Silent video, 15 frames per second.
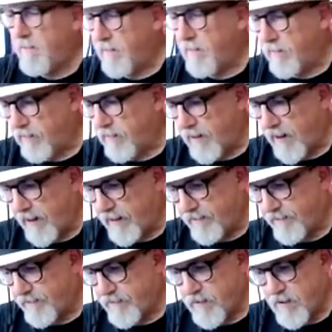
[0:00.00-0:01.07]
Okay.
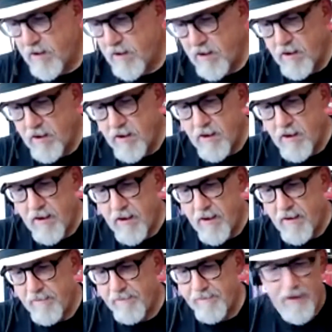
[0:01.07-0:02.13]

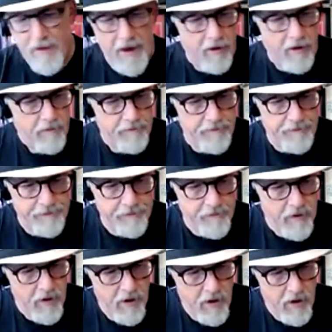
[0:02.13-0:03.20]
Now,
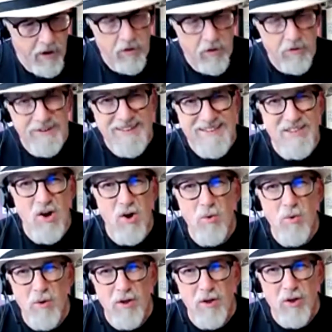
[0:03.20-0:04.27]
let's go
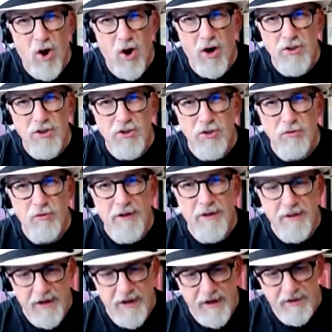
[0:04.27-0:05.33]
to a larger
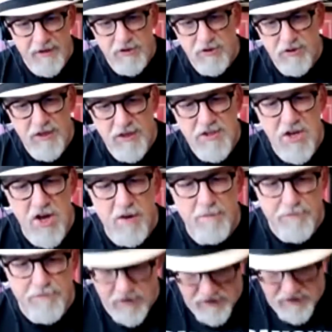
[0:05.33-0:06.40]
ring gauge. Let's
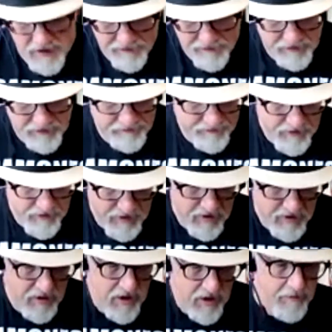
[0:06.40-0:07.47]
up the level.
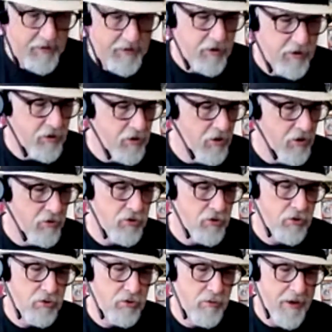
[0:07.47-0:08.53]
I'm going to go
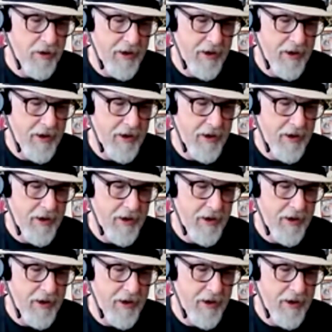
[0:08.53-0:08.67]
to